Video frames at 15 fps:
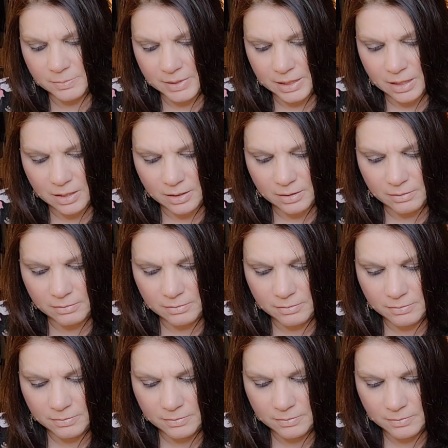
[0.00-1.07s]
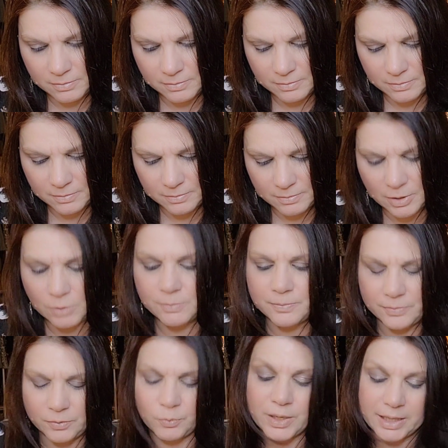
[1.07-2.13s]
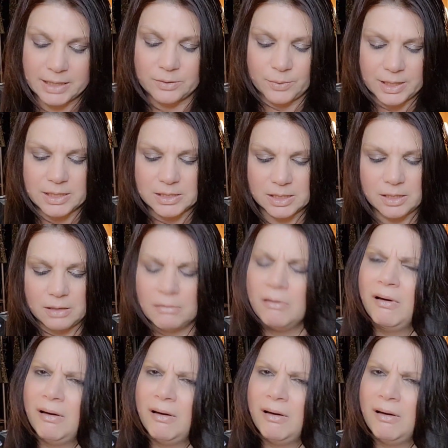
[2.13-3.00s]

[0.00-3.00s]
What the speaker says: beginning. Nope, the way I did it.